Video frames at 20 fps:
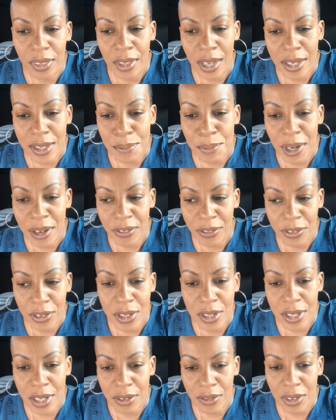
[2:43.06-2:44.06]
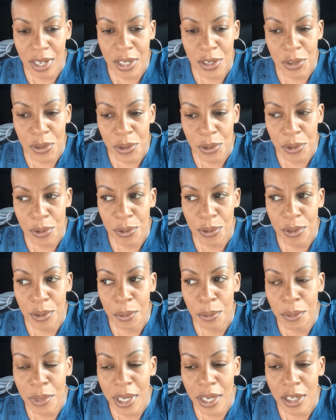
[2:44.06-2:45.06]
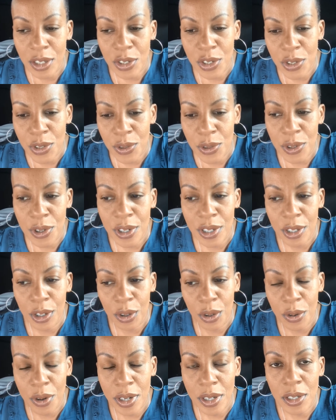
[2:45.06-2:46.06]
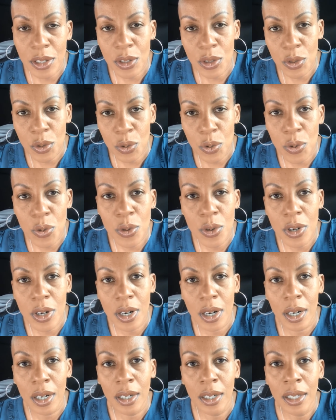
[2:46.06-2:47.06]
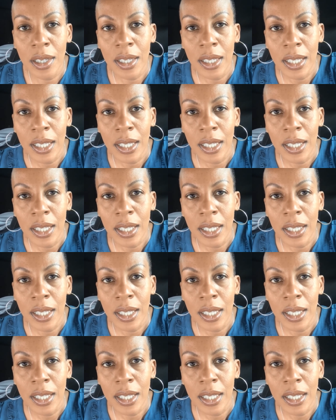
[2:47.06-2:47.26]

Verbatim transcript: that's my first advice to you, to make sure your credit score